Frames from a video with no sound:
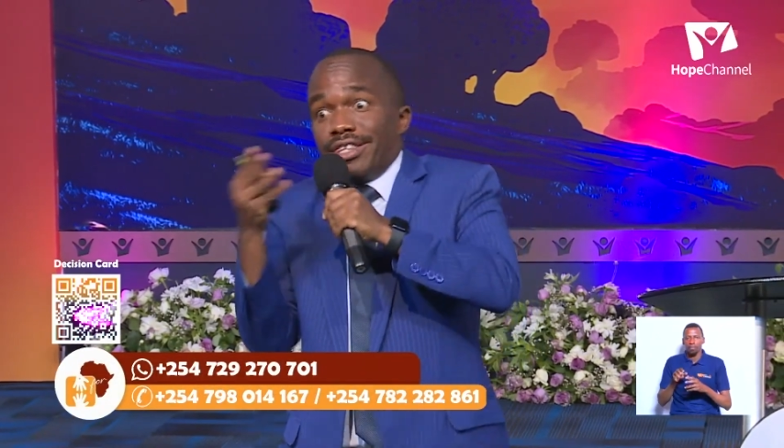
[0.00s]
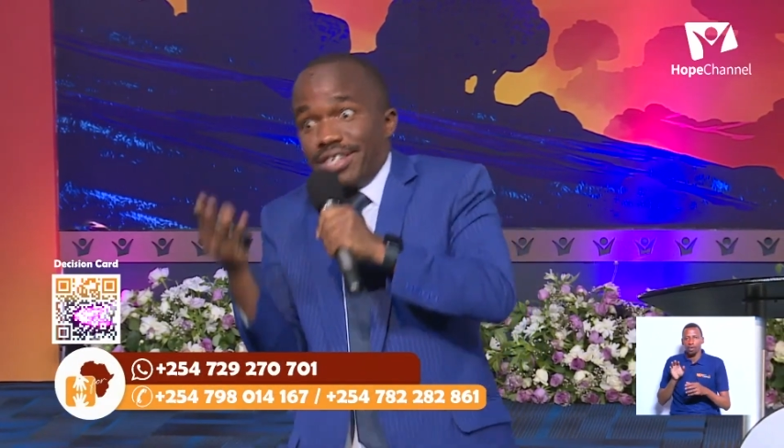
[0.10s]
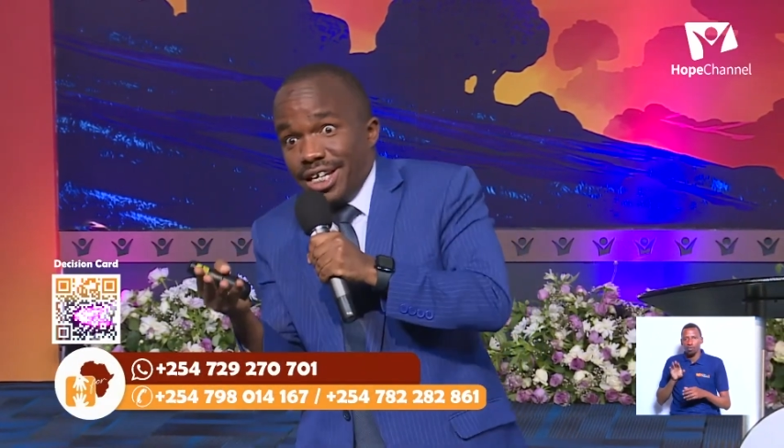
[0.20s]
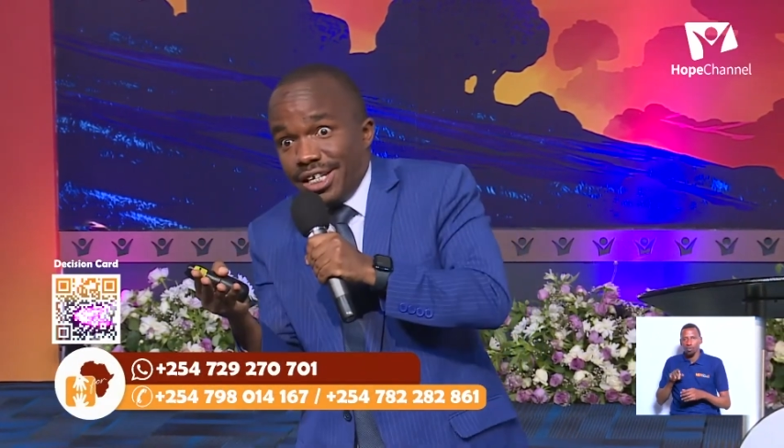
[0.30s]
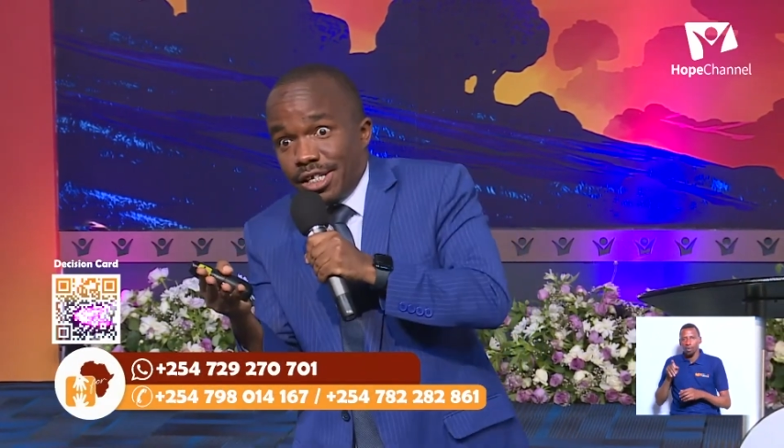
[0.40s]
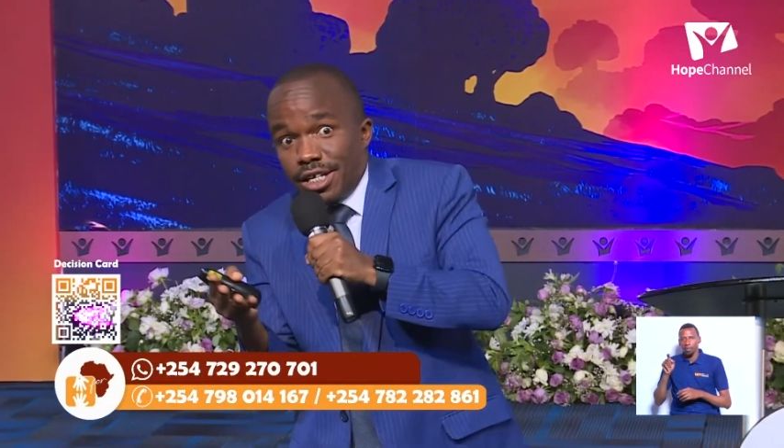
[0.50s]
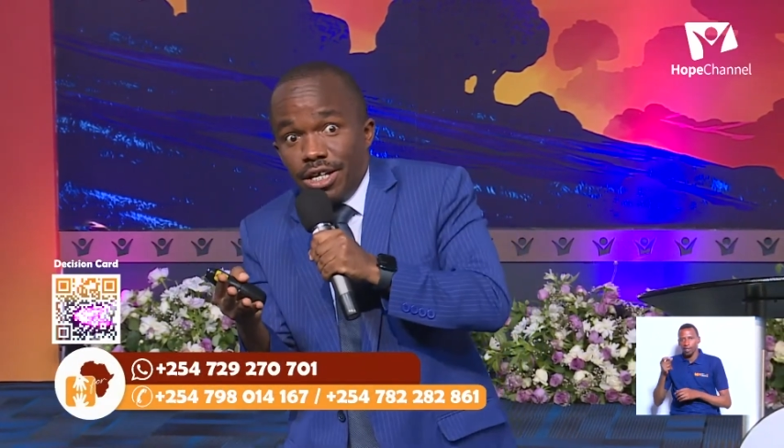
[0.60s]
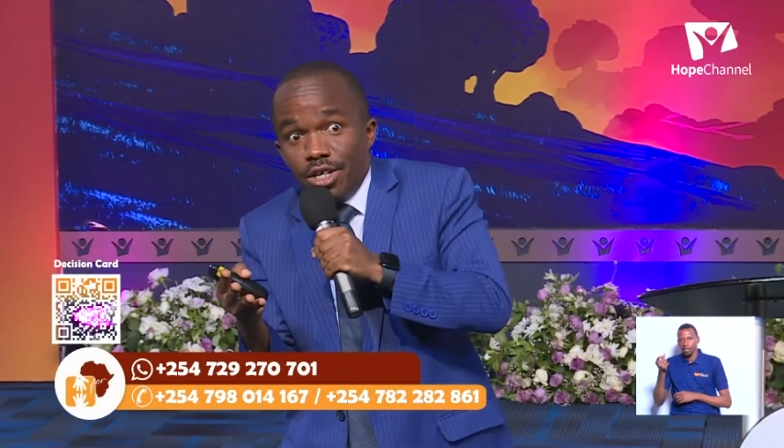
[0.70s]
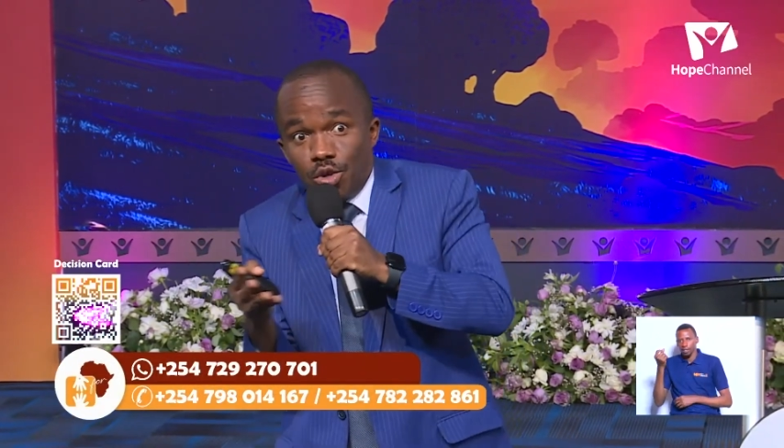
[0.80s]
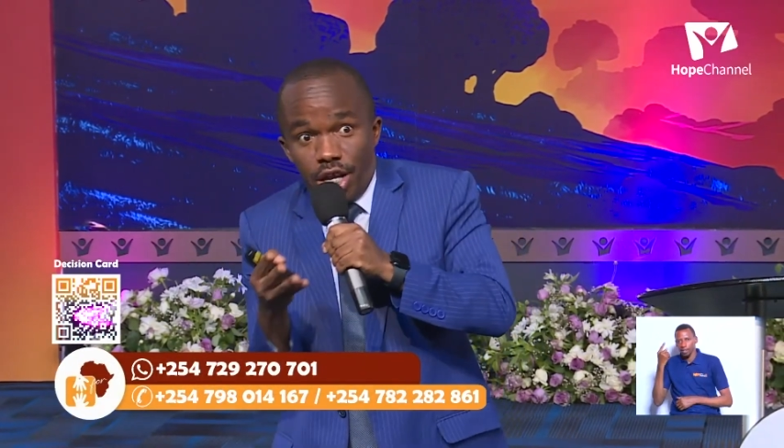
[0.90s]
think
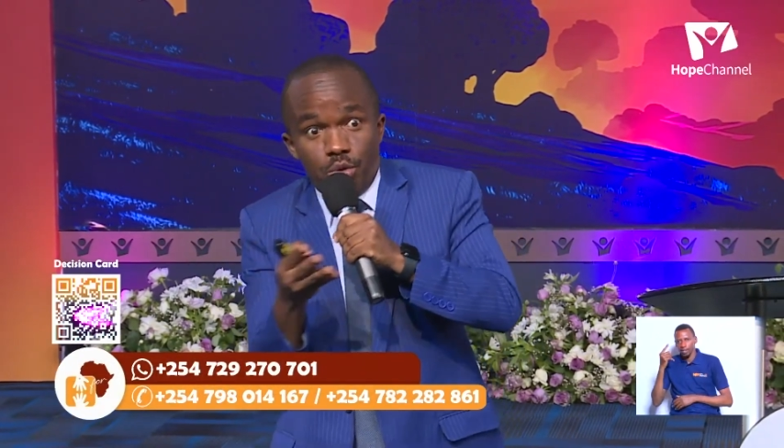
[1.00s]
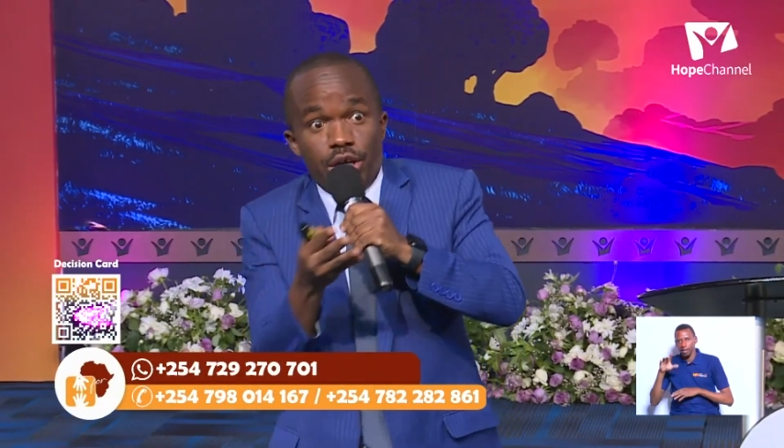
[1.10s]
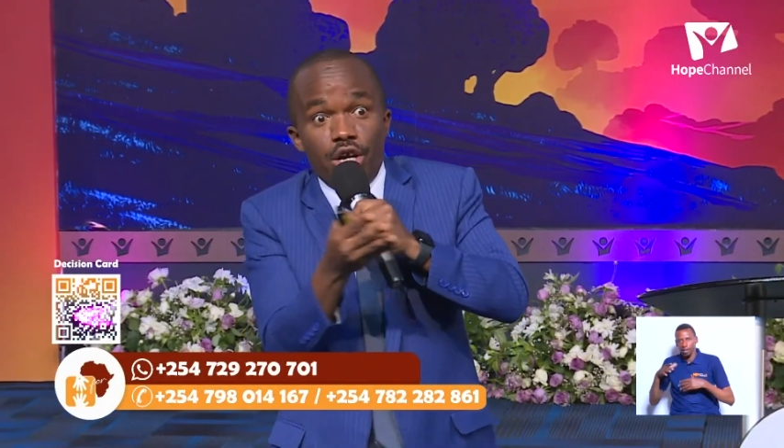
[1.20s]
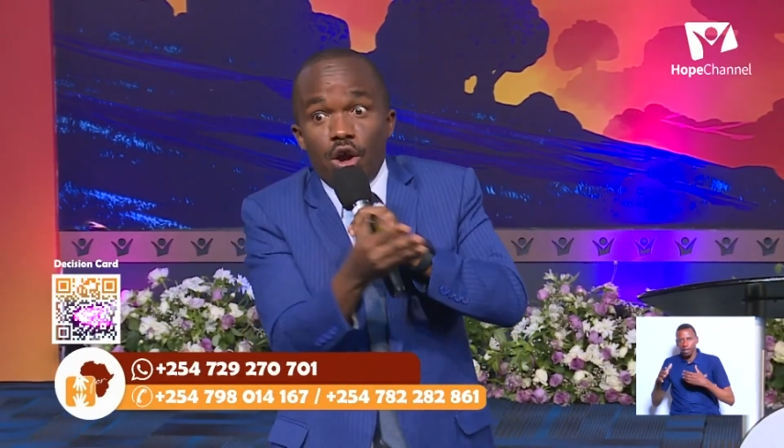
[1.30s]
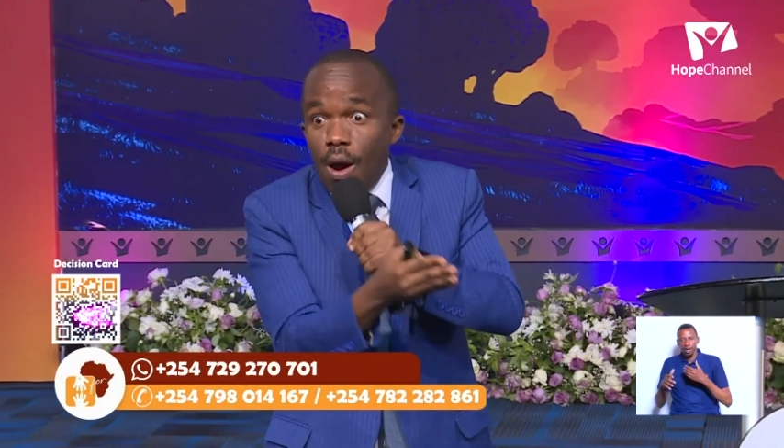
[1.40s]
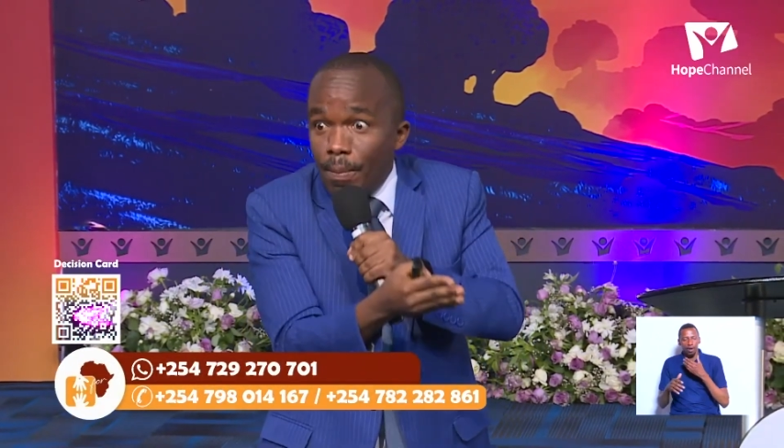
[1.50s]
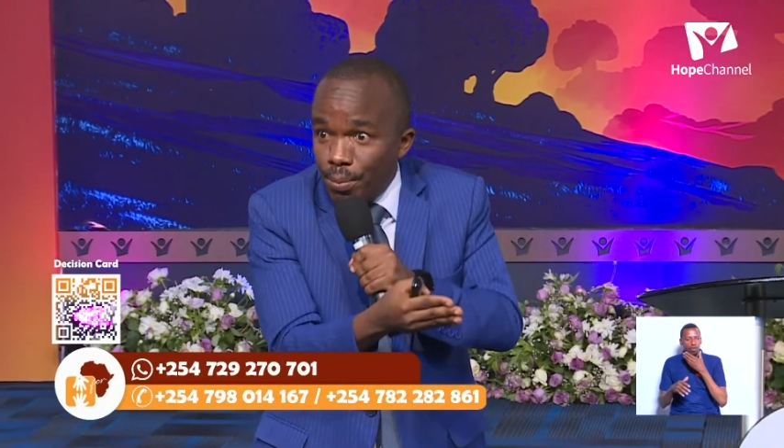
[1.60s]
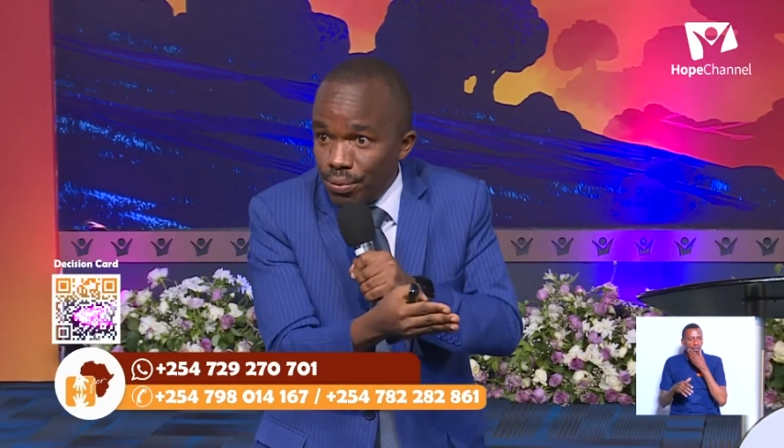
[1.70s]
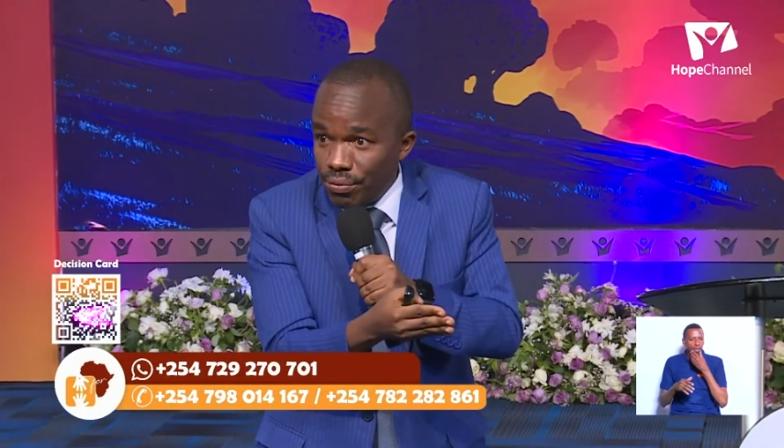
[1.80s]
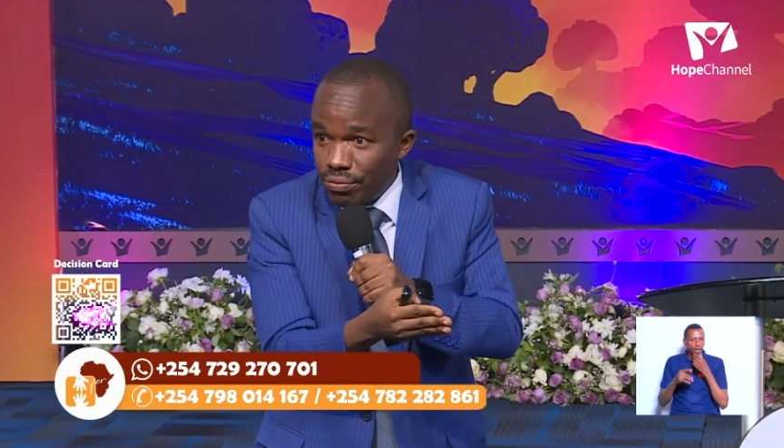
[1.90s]
so that we can
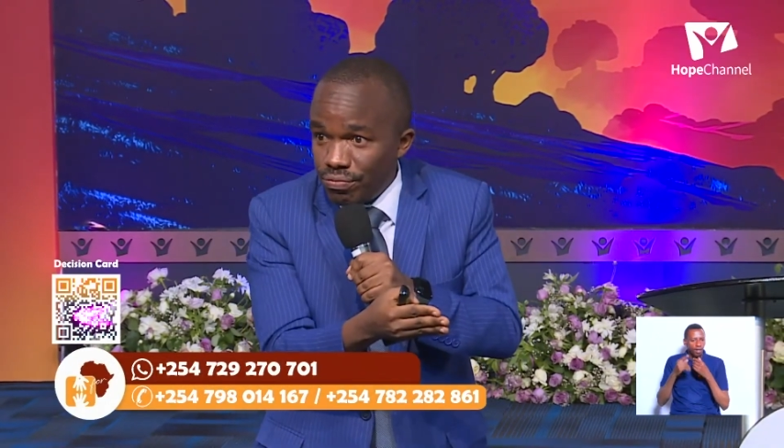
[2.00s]
cope.